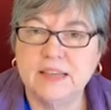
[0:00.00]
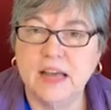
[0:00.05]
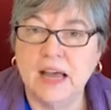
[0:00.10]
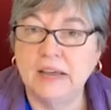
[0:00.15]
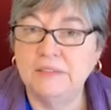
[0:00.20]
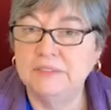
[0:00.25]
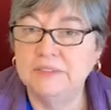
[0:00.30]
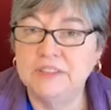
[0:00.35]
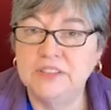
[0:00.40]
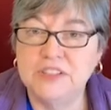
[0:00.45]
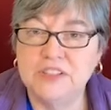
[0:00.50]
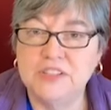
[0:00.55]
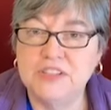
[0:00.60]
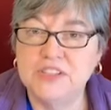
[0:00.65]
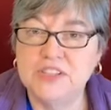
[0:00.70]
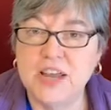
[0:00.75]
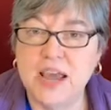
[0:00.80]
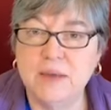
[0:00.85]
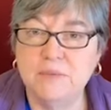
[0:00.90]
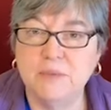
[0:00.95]
I was just
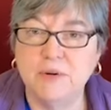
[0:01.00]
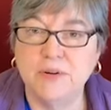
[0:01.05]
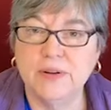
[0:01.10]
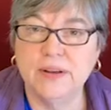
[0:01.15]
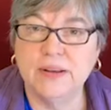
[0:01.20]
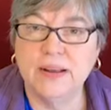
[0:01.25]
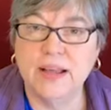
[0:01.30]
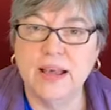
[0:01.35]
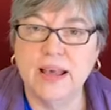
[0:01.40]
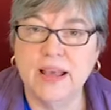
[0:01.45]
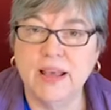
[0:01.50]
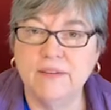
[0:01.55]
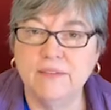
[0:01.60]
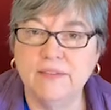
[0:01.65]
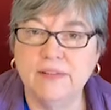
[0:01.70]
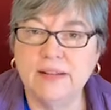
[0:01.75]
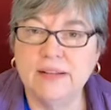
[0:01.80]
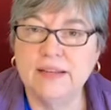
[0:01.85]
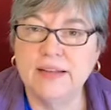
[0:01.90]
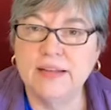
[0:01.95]
jabbering today. I
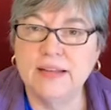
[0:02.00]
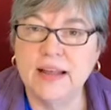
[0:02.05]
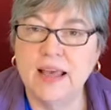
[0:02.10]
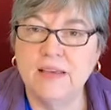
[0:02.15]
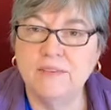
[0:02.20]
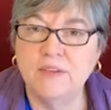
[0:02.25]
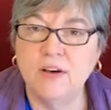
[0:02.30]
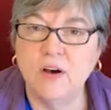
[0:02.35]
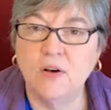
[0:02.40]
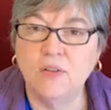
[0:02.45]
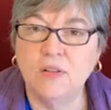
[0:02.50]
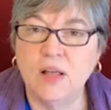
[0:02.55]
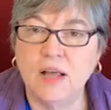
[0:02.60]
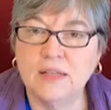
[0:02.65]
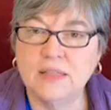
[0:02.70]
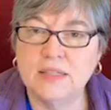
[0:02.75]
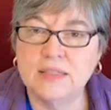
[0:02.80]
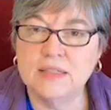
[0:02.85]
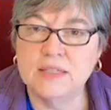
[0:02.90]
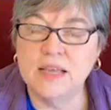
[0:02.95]
really didn't have a whole
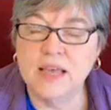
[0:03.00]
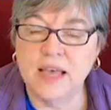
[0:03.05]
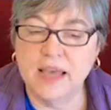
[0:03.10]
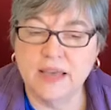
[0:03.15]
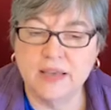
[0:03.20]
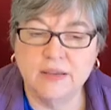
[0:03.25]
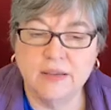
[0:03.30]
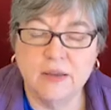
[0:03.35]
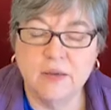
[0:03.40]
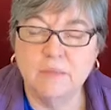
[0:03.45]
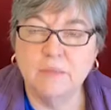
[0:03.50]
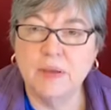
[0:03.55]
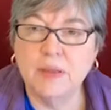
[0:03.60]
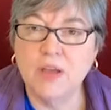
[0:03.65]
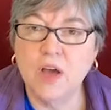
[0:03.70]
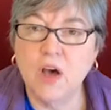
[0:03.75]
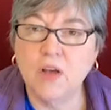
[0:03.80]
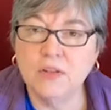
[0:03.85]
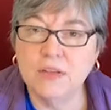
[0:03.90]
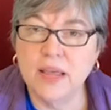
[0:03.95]
lot to say. But
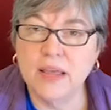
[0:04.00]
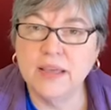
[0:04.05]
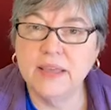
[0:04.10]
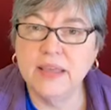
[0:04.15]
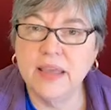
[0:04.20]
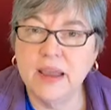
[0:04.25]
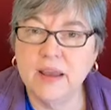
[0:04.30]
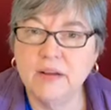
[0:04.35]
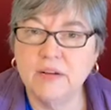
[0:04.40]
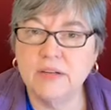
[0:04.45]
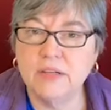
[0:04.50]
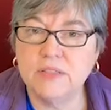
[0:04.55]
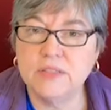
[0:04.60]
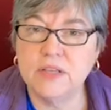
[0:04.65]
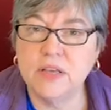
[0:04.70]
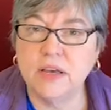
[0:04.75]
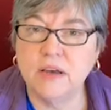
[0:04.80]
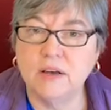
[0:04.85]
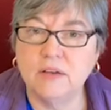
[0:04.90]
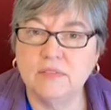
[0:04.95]
y'all take care of
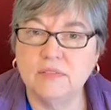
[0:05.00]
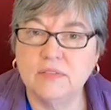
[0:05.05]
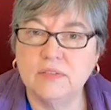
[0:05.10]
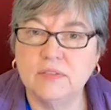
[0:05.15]
yourself.